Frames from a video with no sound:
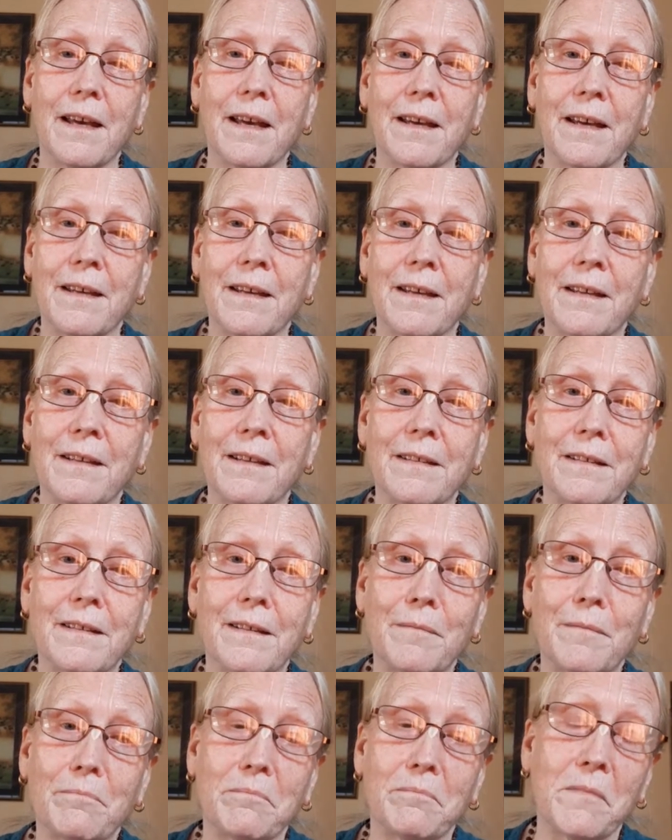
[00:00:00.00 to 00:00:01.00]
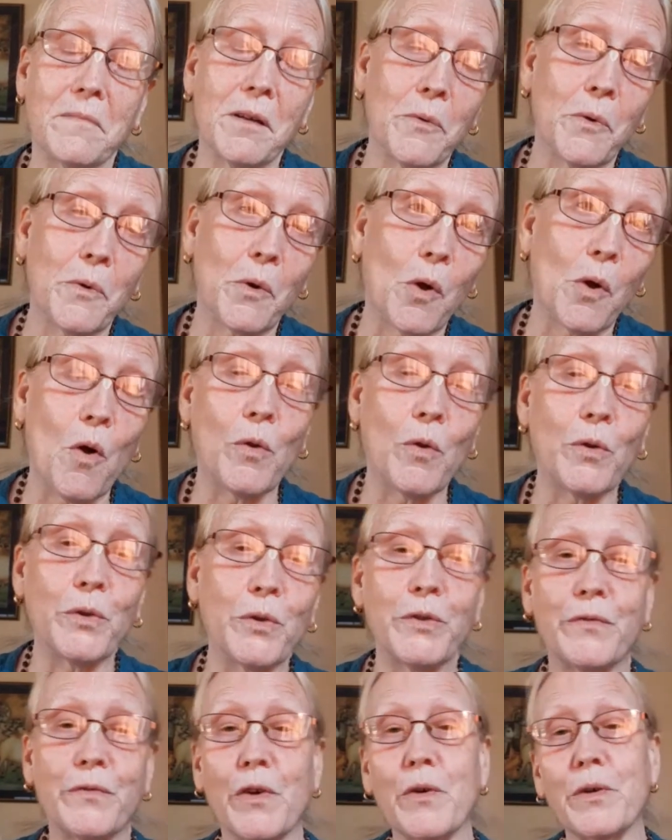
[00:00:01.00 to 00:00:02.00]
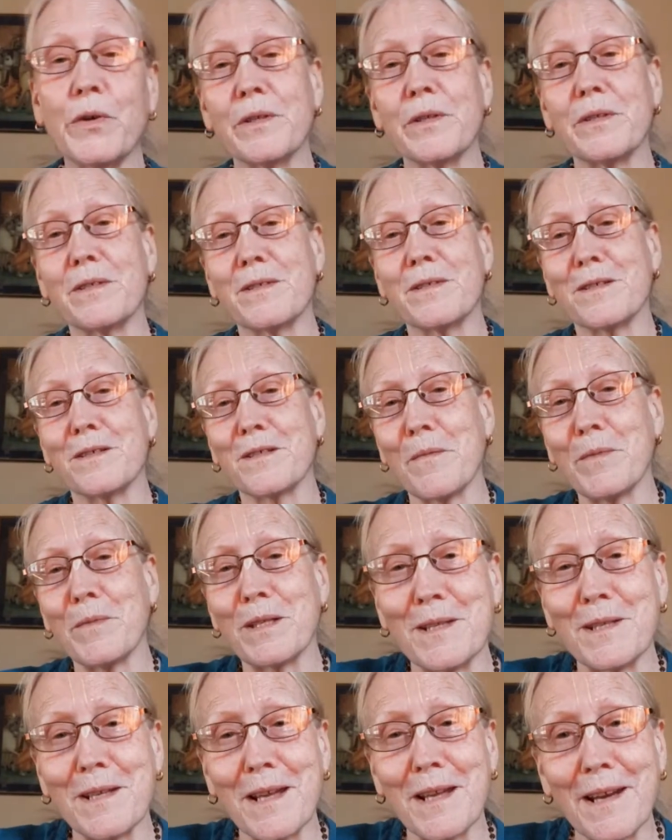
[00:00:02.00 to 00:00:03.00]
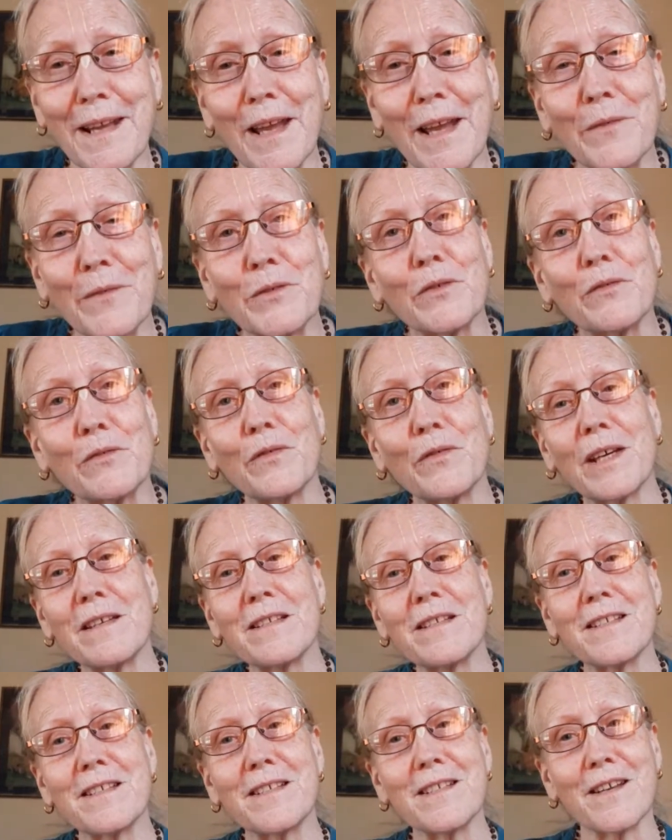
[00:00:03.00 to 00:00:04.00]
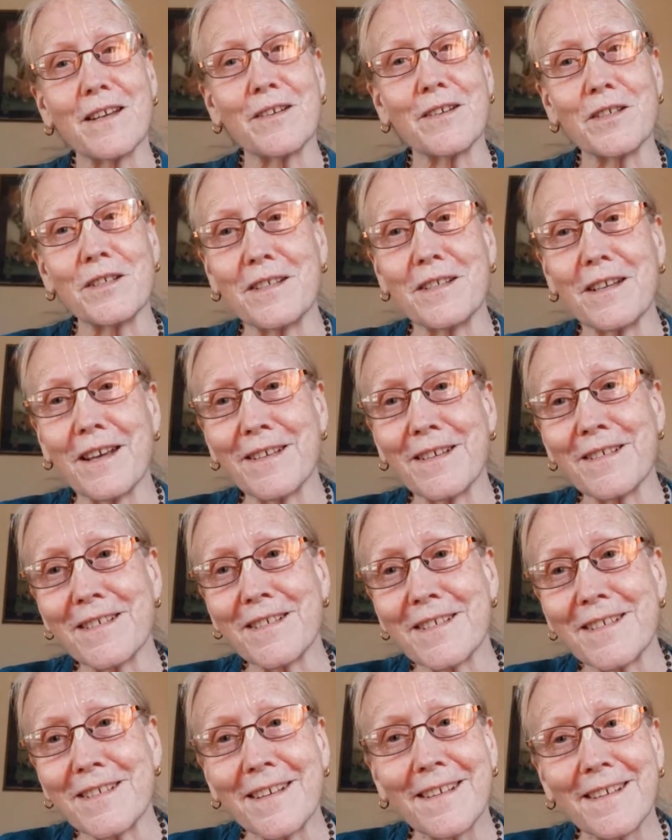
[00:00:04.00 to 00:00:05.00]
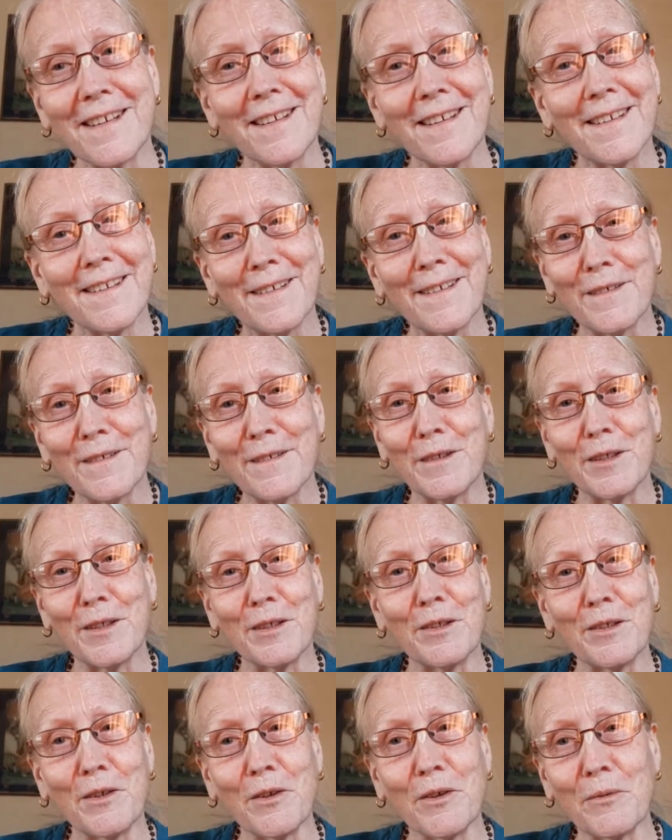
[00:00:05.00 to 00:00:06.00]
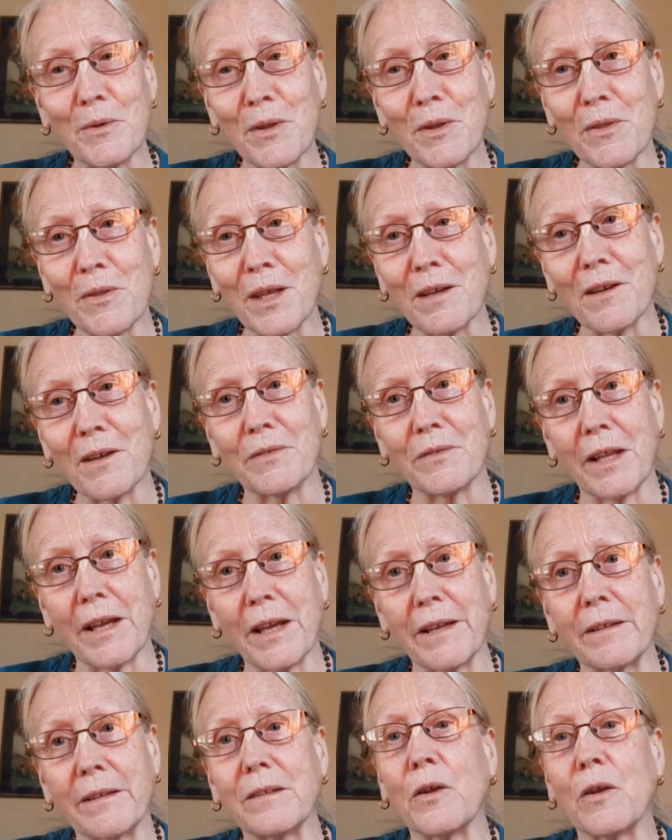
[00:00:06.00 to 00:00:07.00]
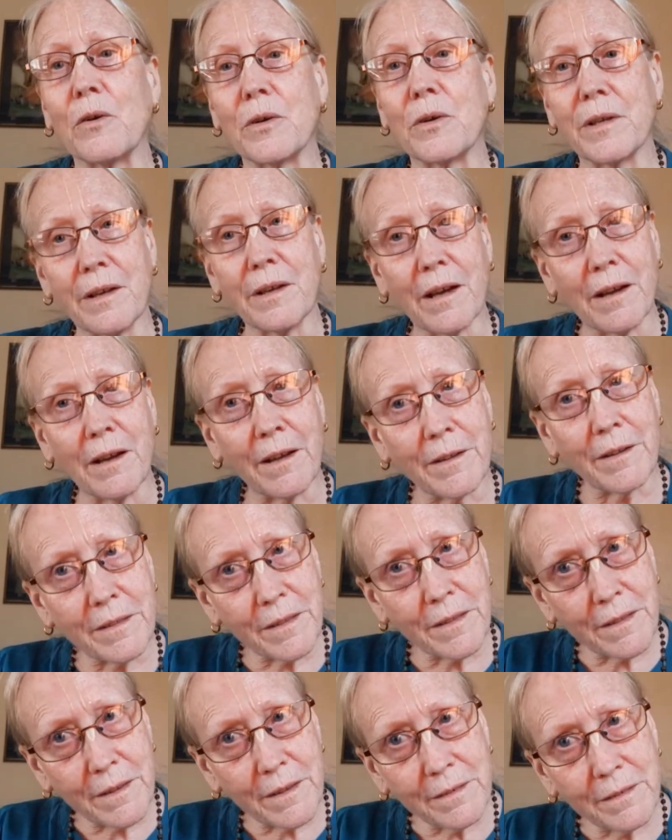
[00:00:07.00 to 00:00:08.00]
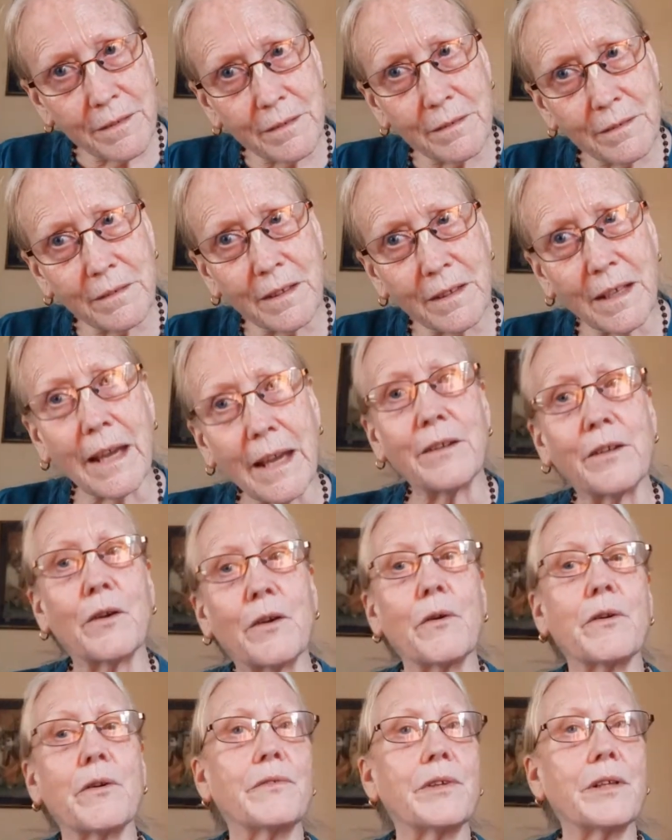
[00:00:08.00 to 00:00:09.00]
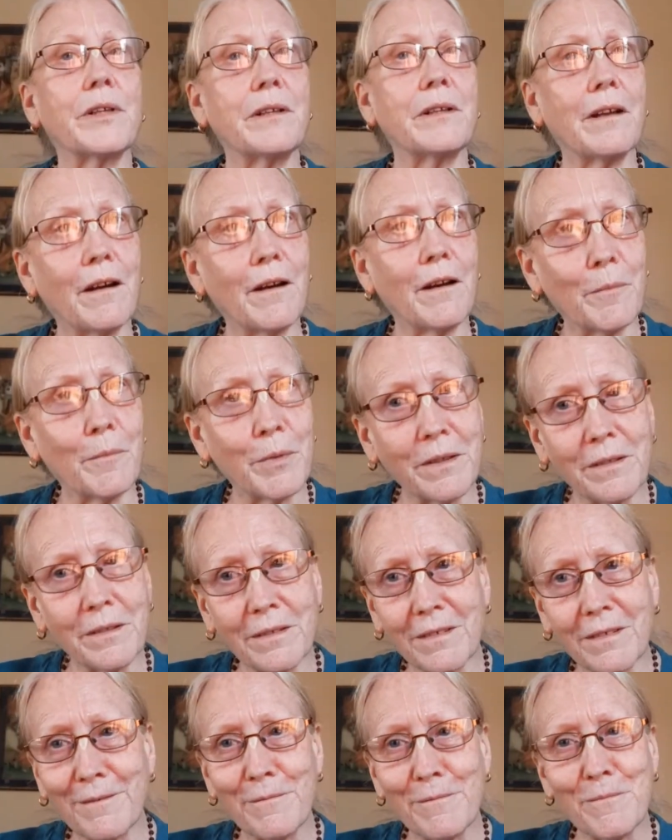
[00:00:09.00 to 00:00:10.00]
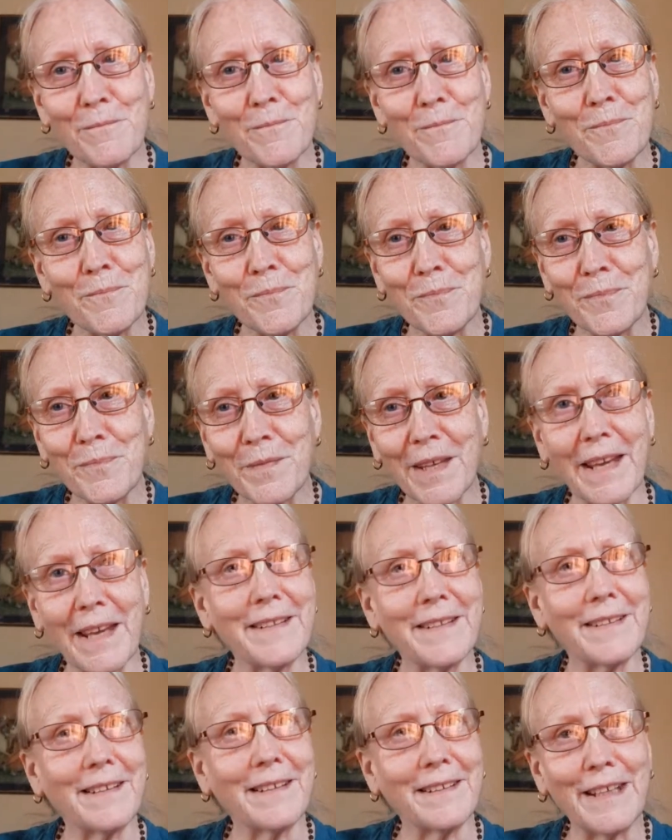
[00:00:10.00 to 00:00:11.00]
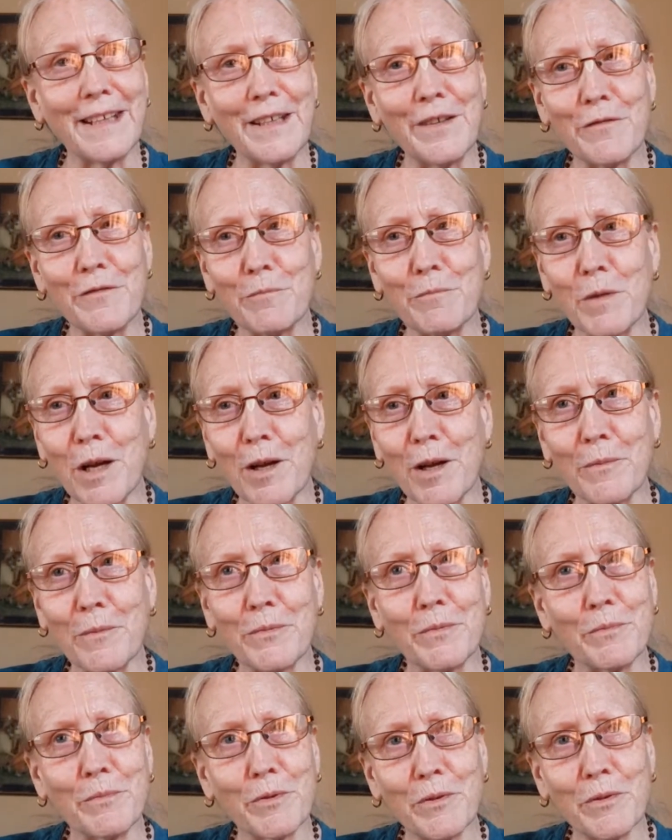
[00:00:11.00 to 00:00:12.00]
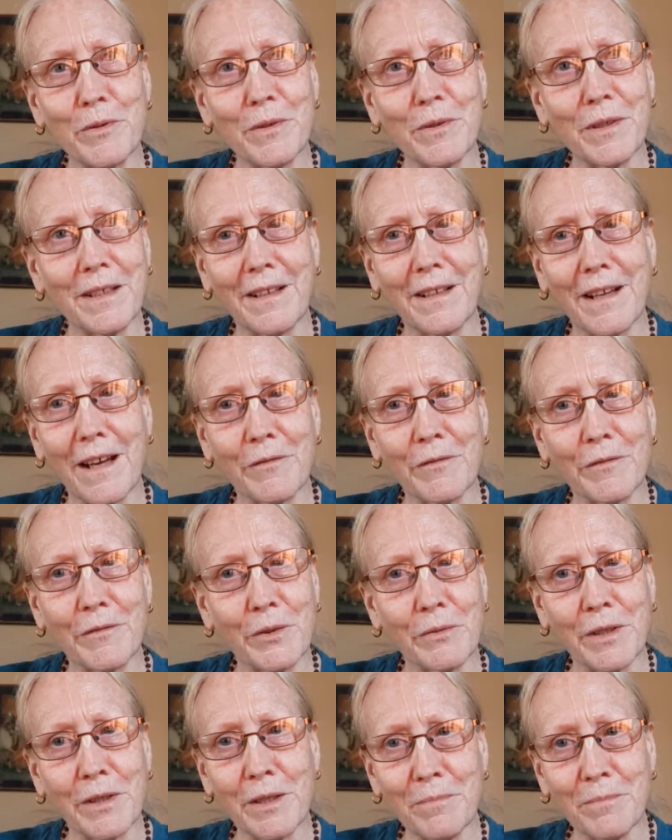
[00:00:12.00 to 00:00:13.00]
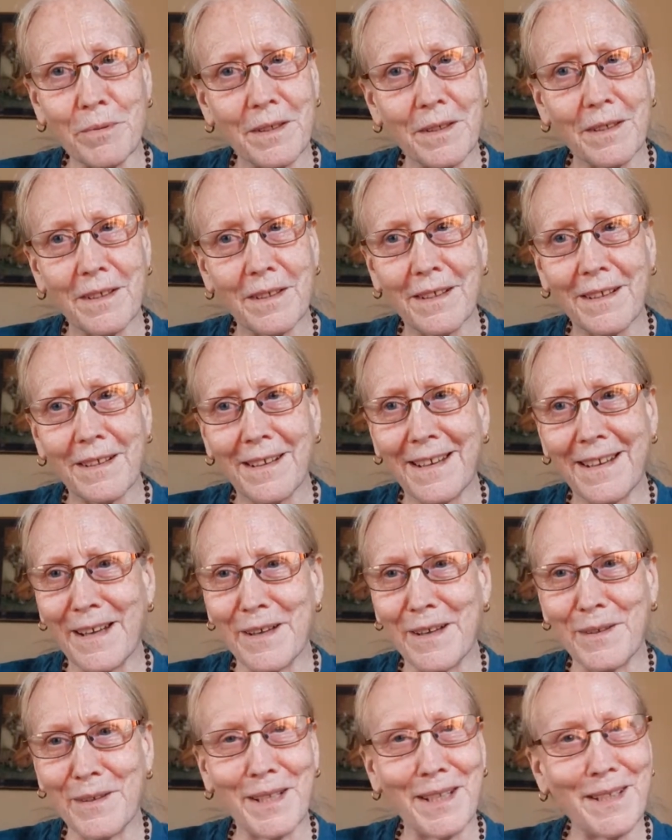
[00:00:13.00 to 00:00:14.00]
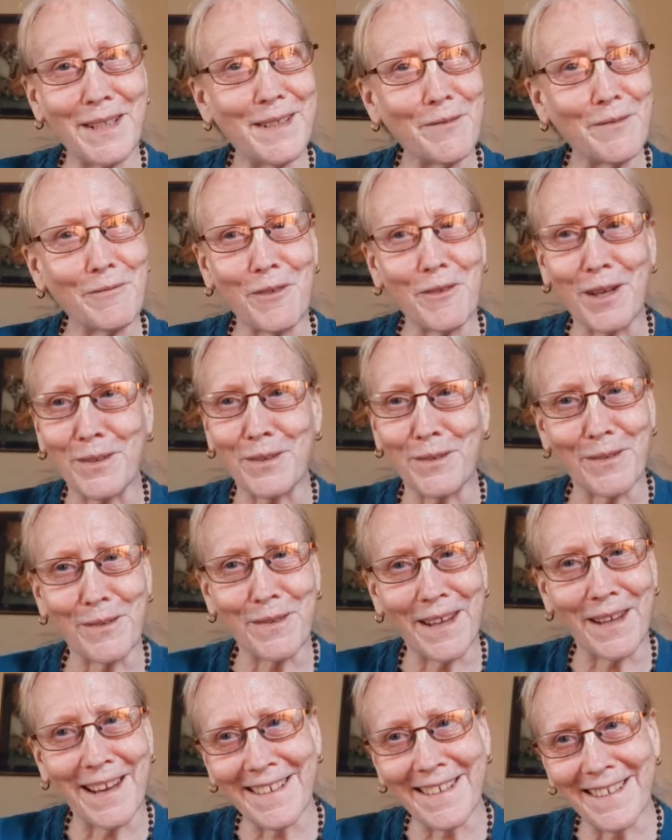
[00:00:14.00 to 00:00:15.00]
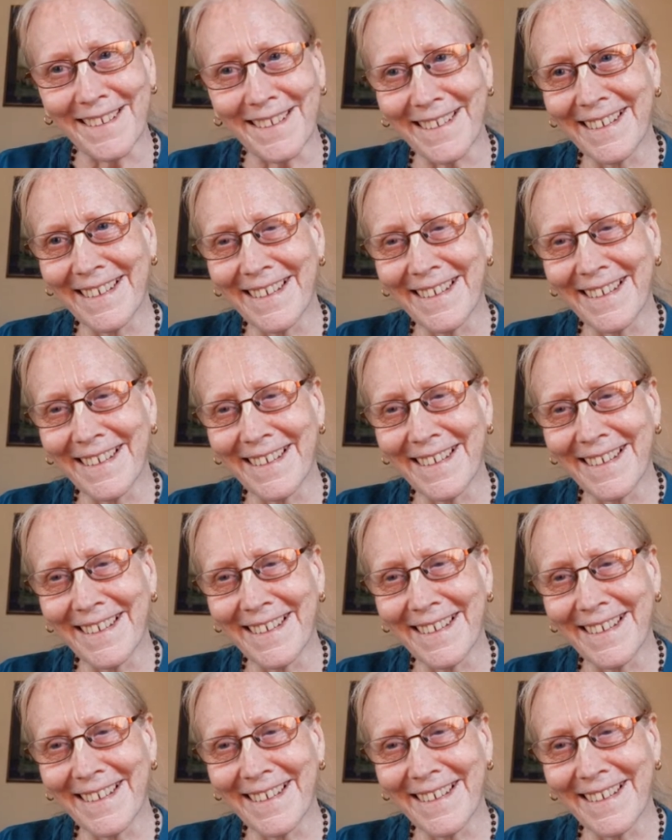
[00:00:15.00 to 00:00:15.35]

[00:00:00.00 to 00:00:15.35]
And, you know, all devotees to some extent have to face such a test. You know, we think of like Lokanath. He had to go to Vrindavan. He had to leave Mahaprabhu in Navadvip. He didn't want to do that.